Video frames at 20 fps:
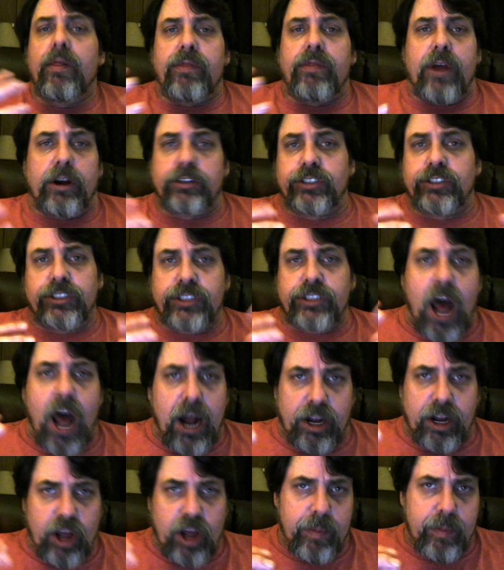there's
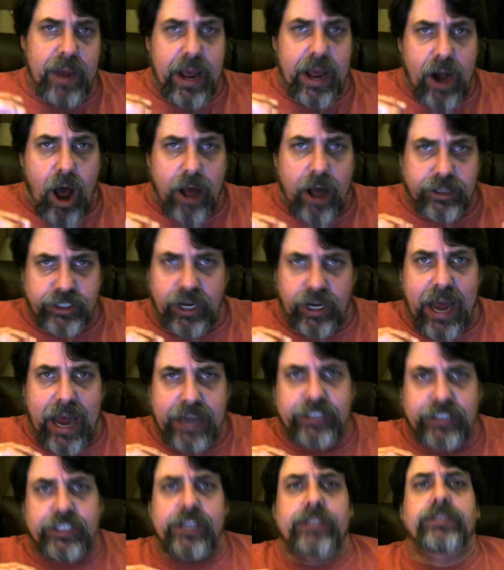not going to be an
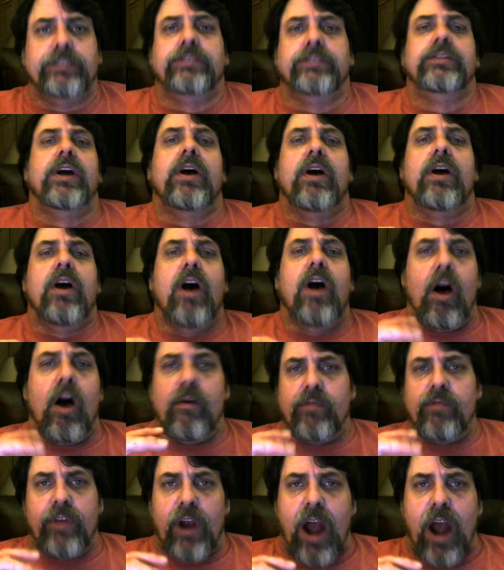oscillation
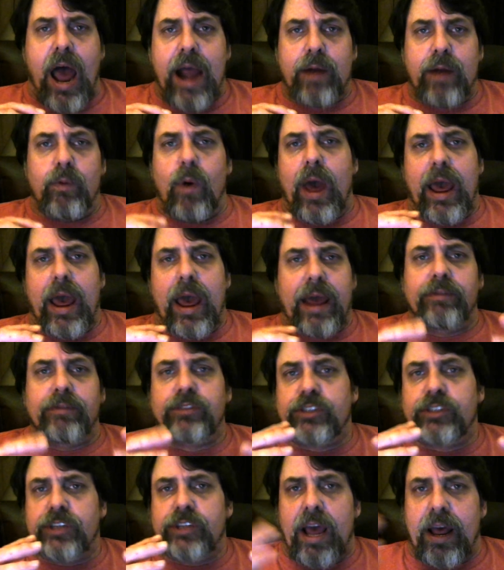of the light
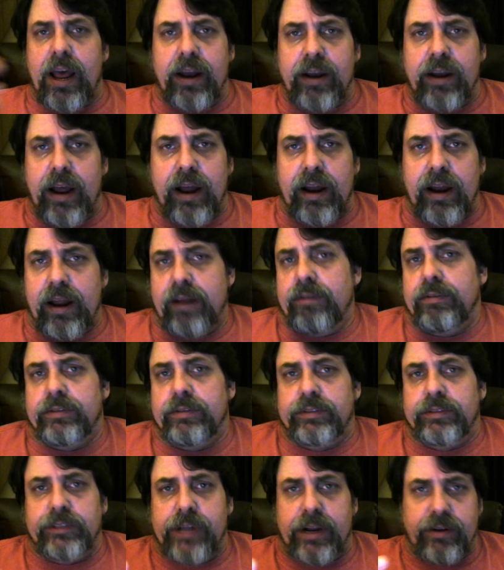waves, and
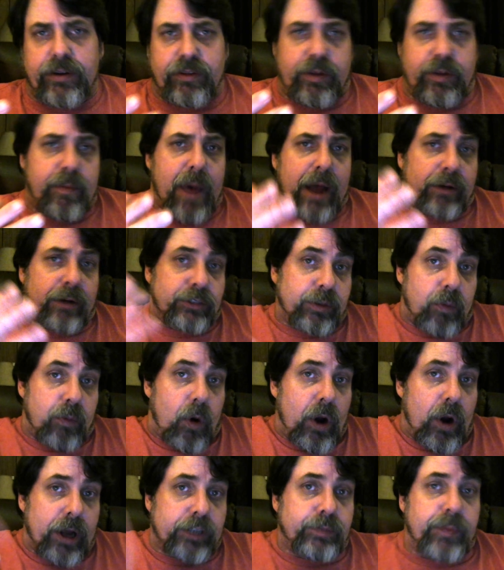the
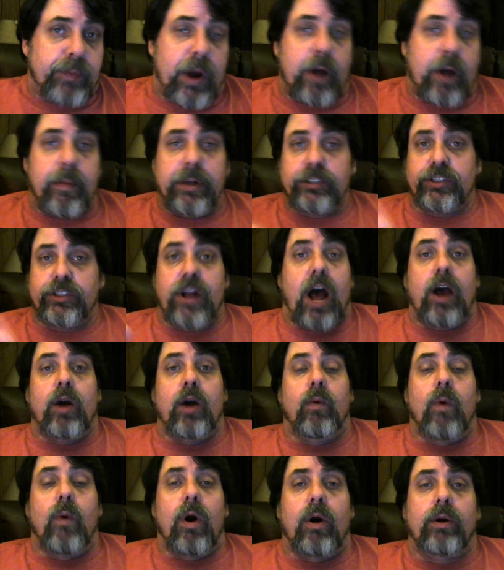Michelson-Morley experiment's not going
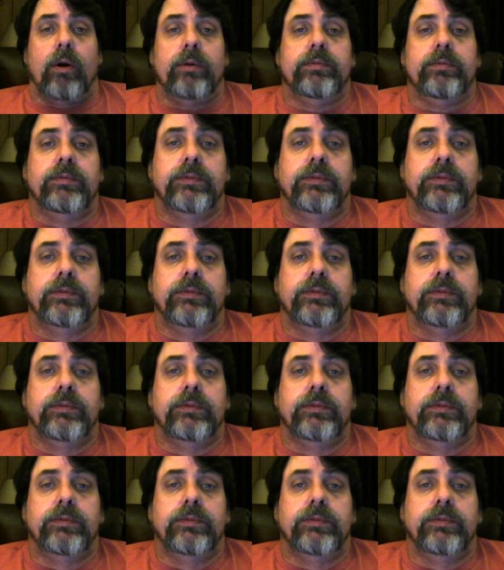to work.